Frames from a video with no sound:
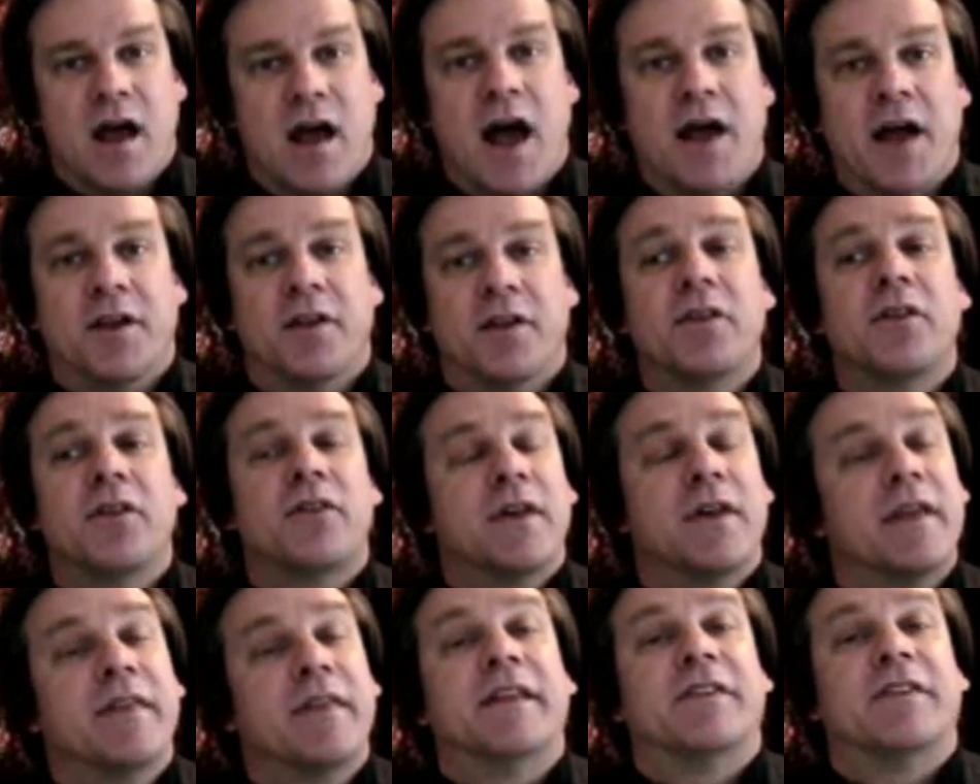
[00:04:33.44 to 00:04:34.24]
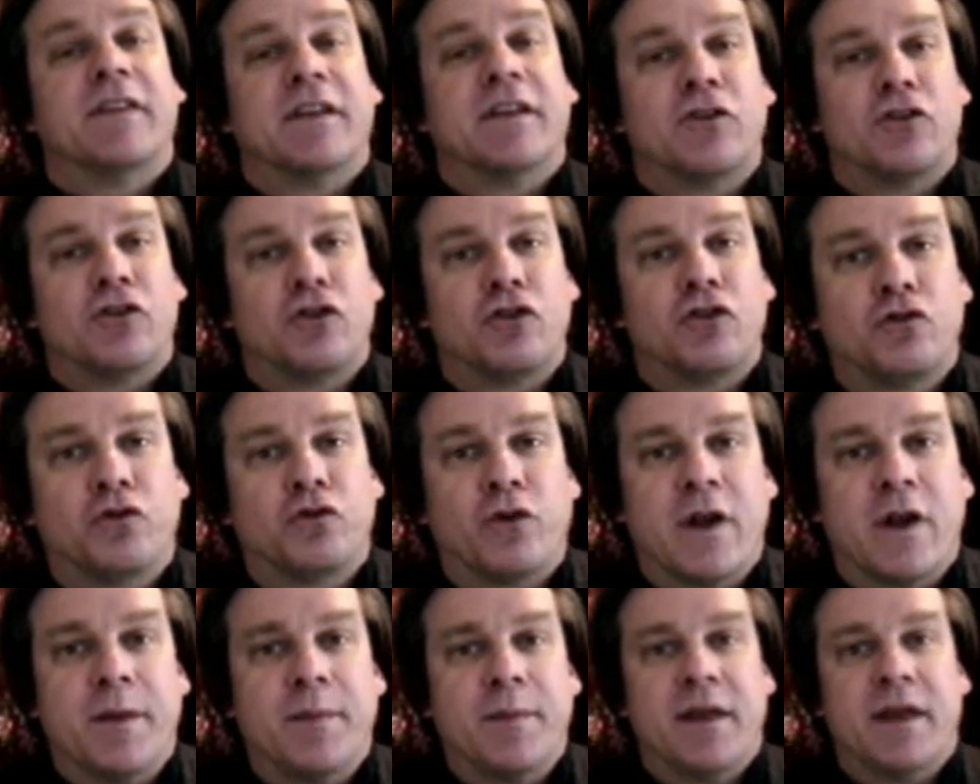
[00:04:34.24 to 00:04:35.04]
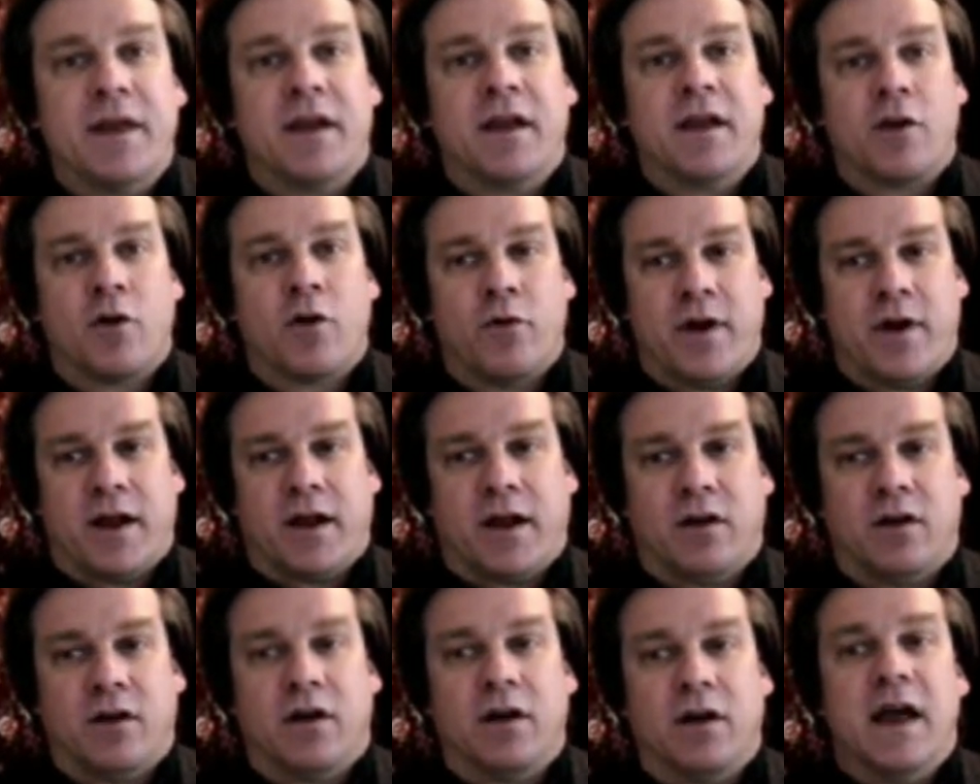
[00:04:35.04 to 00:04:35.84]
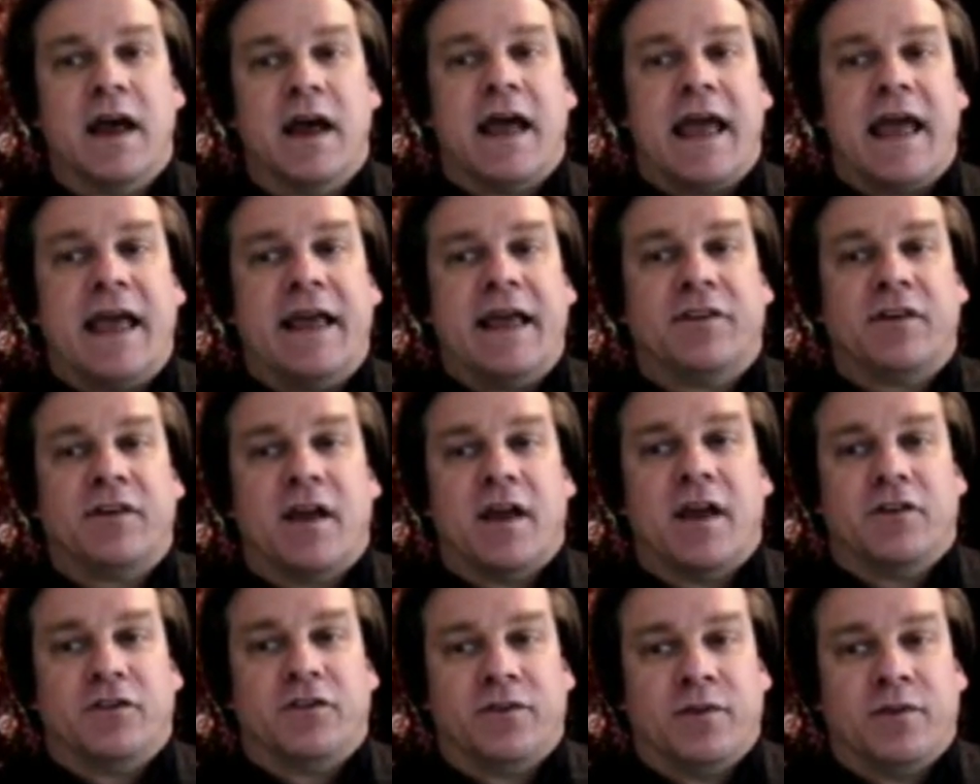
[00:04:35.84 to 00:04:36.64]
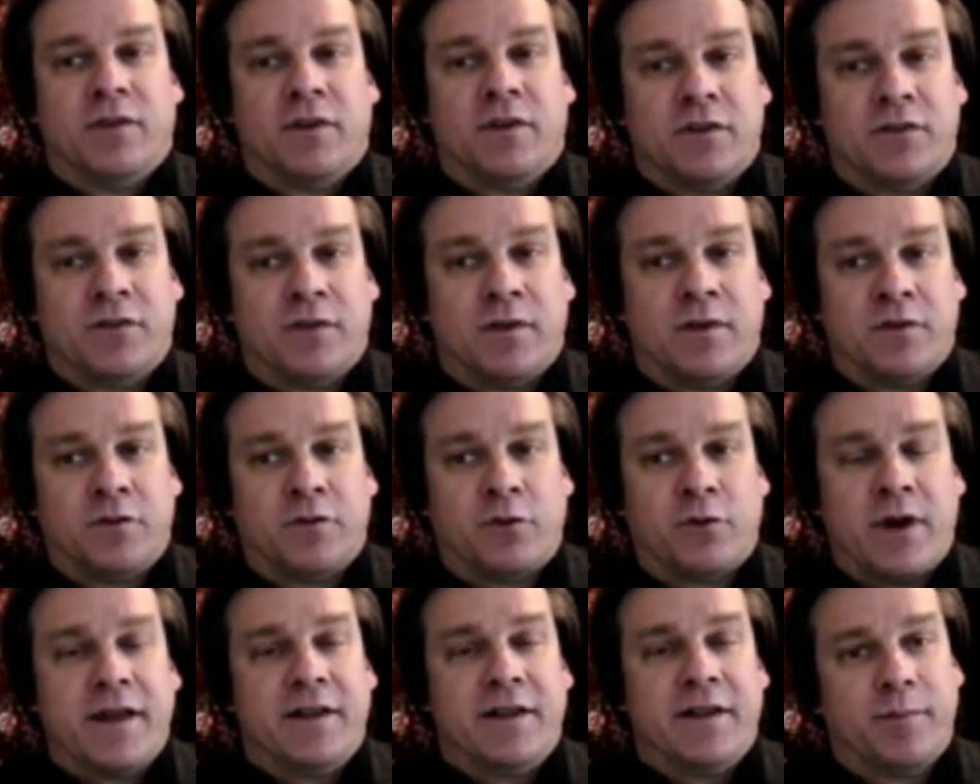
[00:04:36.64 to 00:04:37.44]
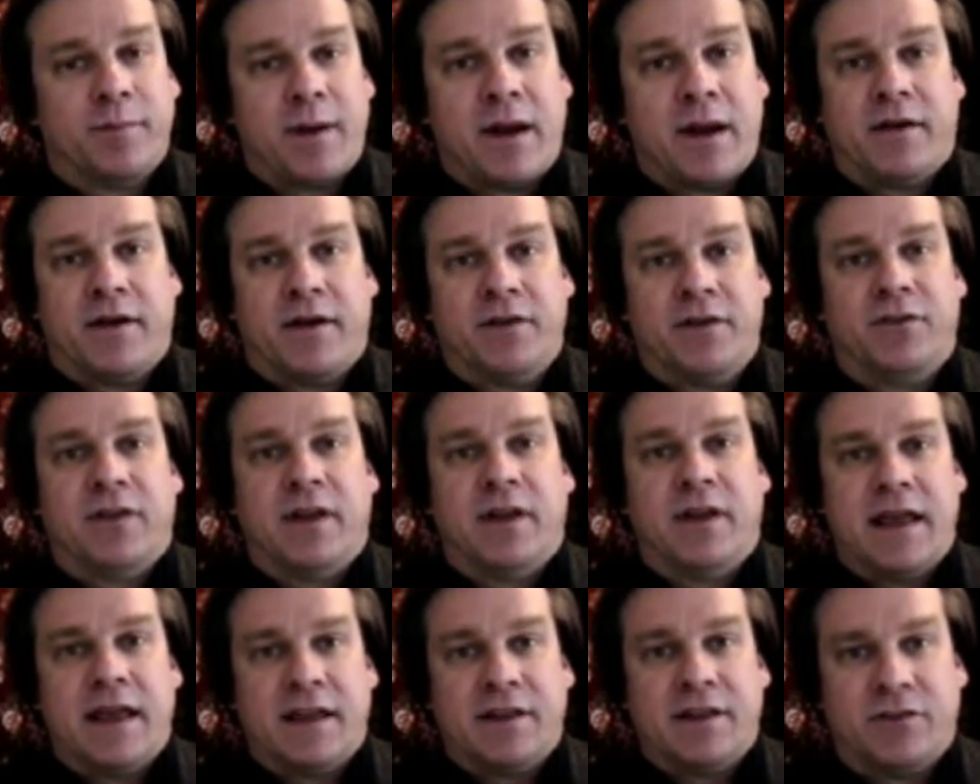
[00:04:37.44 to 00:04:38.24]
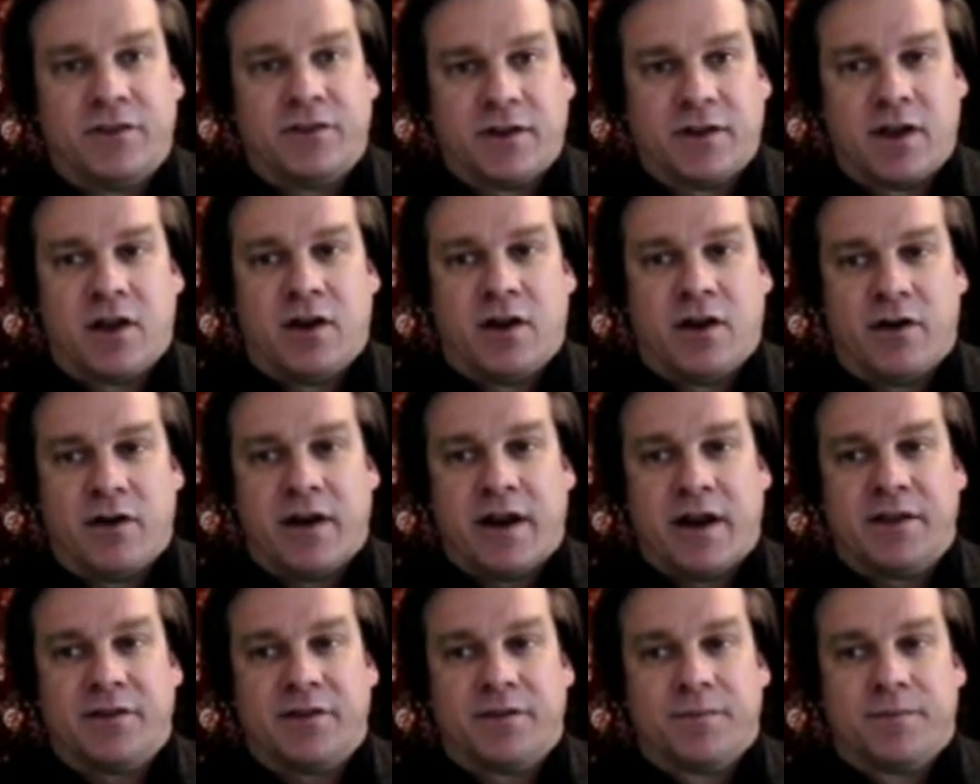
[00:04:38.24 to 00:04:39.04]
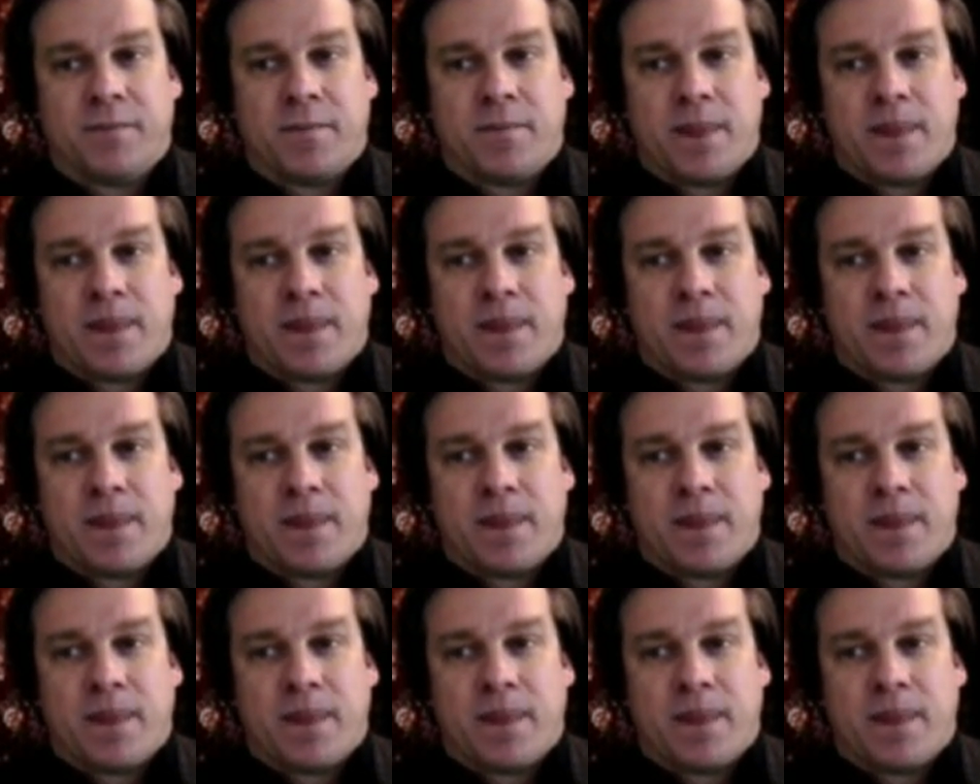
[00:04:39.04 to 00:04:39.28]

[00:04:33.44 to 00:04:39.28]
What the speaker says: Another thing that's extremely critical is transparency in securities.